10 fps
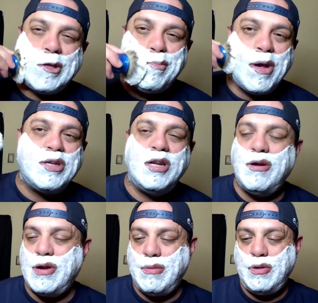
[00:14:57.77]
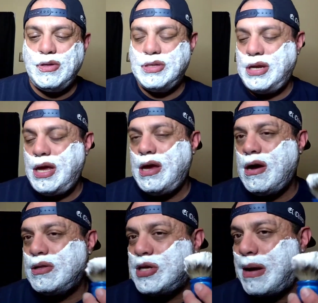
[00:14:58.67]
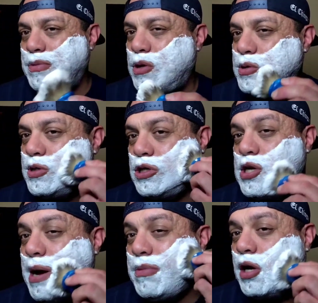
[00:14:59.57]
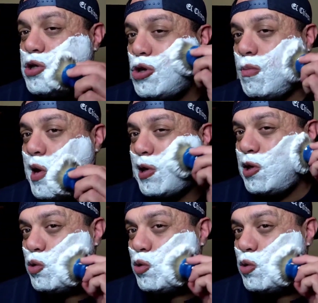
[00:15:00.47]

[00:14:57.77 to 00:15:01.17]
especially when I'm using a top-notch soap like